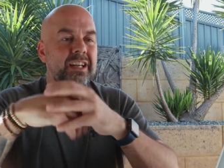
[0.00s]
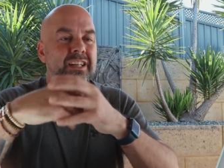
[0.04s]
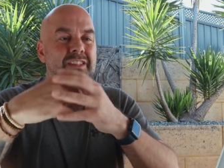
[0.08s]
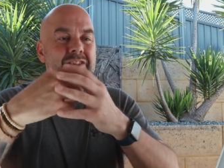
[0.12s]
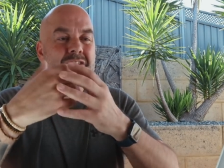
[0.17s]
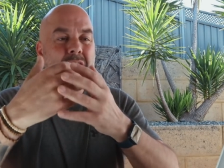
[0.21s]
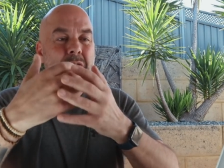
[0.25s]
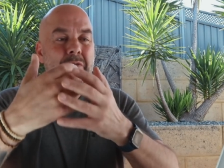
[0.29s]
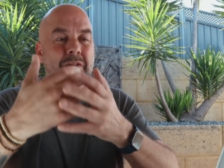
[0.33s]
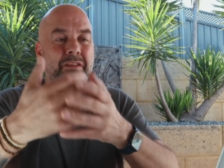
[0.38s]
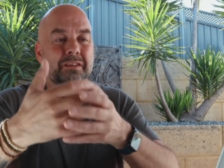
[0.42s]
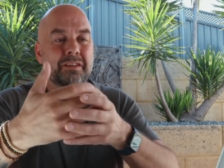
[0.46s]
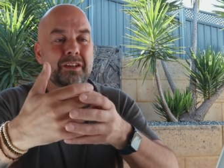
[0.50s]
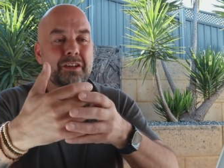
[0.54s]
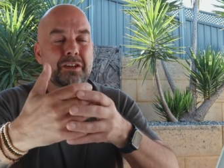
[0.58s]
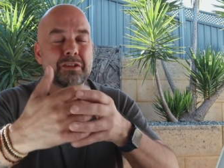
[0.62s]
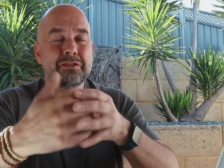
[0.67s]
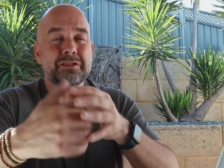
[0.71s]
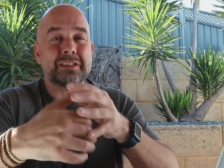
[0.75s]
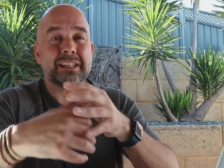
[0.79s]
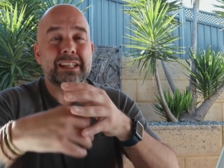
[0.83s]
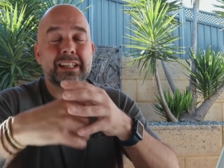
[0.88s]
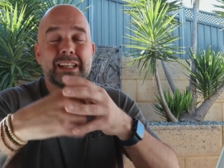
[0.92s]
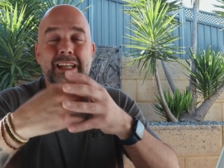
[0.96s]
So
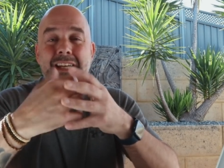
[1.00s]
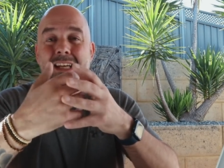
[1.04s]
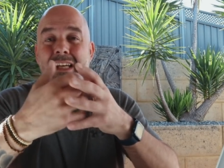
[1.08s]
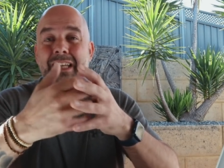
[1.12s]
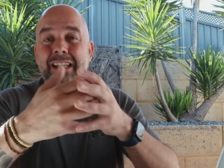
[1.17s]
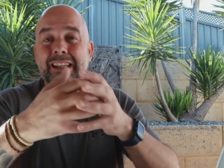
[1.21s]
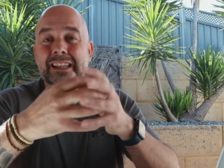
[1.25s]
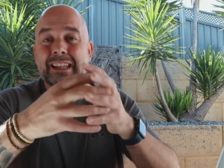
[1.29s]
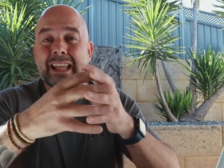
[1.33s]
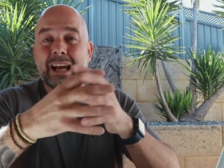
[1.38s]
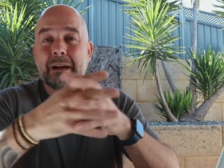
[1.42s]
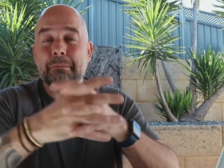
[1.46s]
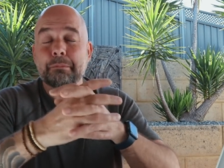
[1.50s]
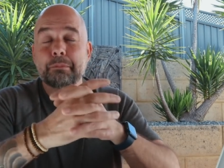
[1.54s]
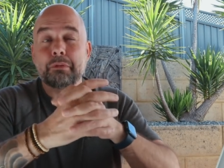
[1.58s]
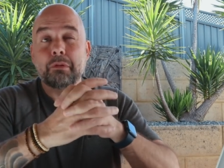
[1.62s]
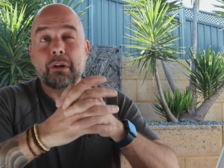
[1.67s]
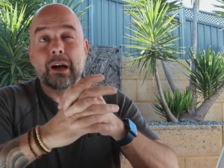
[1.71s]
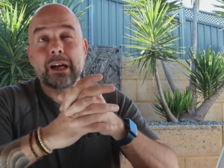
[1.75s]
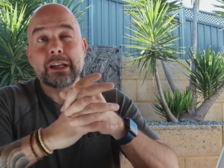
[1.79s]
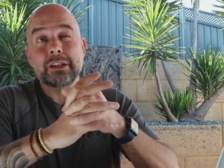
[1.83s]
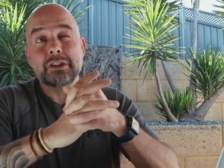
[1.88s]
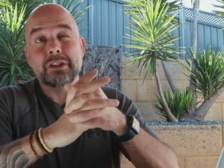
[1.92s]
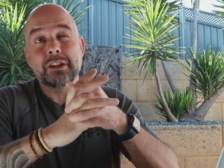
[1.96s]
30 at that
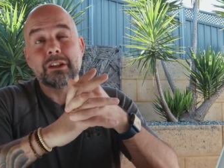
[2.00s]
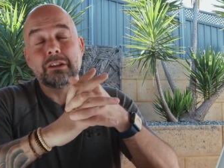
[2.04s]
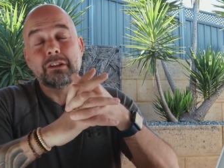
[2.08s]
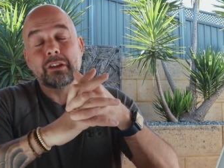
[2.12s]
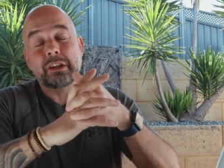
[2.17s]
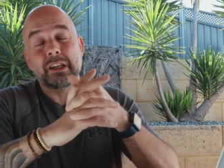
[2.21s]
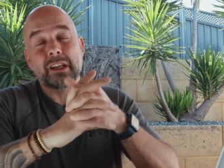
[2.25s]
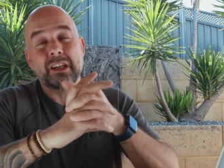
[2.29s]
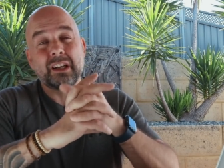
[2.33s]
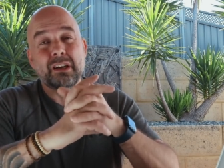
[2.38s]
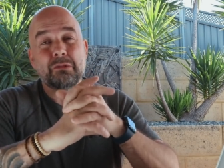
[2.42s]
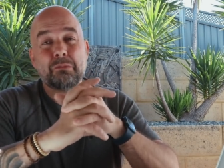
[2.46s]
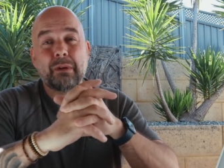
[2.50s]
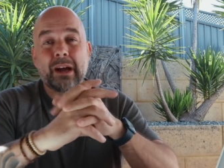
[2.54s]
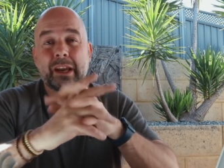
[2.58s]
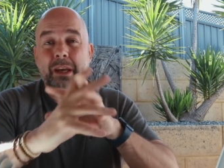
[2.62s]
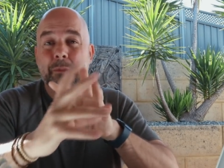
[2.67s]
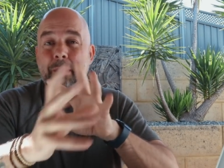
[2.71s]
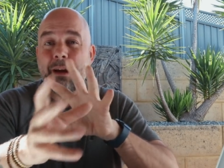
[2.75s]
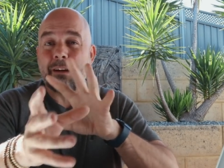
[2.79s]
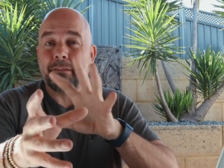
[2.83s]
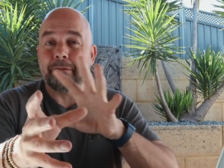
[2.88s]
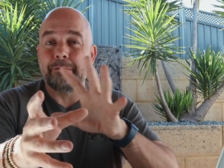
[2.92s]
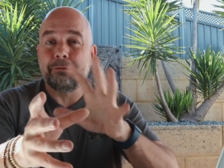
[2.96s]
price, you're looking at around
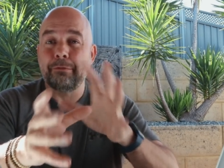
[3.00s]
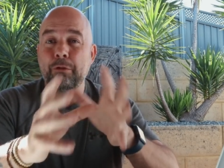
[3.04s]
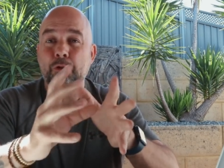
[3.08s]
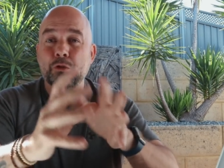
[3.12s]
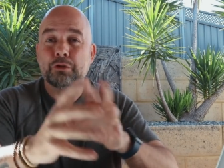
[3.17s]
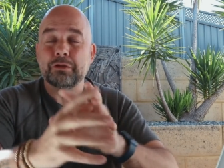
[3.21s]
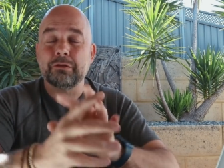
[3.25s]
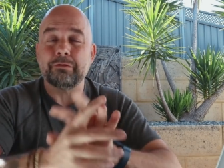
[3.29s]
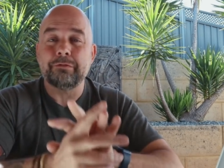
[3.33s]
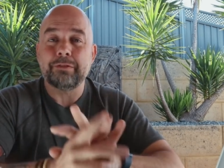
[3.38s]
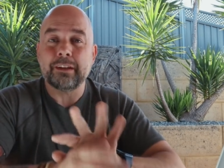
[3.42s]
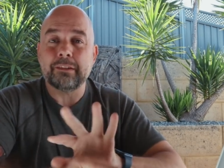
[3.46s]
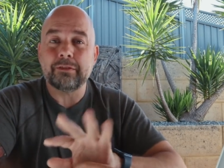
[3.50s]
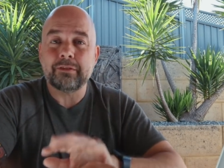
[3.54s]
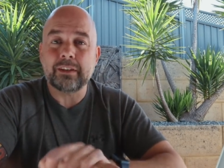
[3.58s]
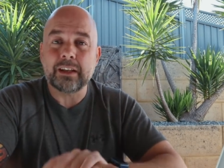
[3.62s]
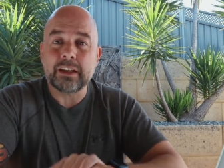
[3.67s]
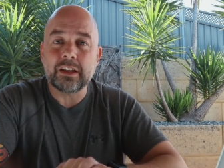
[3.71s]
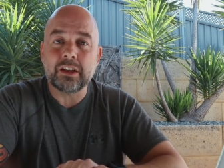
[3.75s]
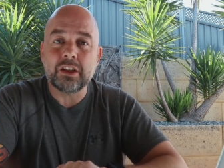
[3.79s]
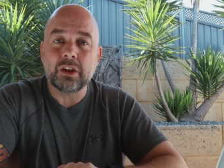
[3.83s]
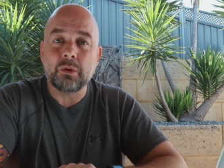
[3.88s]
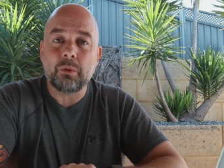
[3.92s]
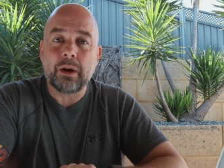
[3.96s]
about 450
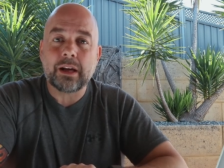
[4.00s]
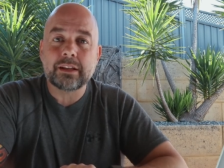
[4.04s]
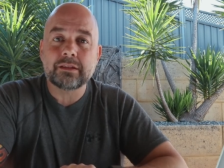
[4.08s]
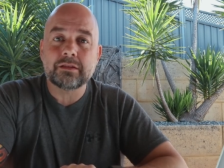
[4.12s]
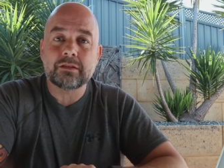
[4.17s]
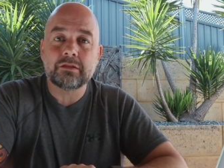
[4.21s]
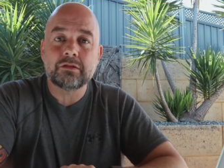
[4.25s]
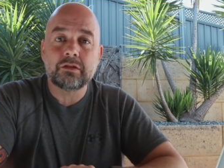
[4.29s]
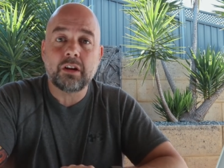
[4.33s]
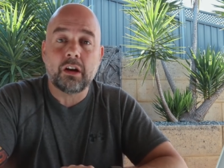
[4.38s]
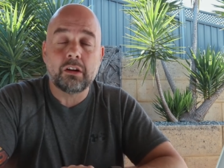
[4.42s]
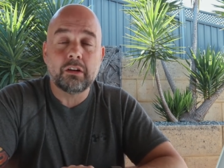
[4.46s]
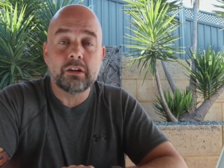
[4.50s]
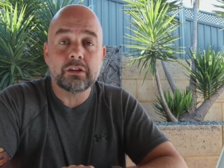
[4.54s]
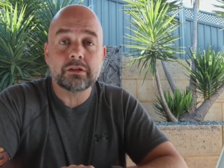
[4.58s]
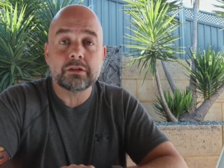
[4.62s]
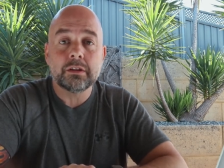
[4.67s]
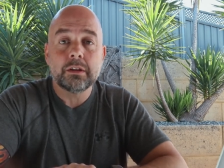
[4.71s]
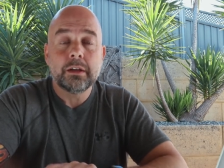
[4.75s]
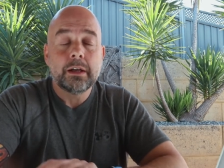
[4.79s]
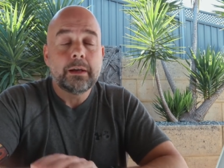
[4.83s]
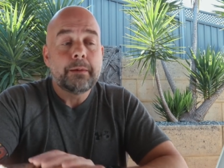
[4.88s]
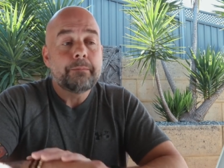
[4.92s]
US dollars.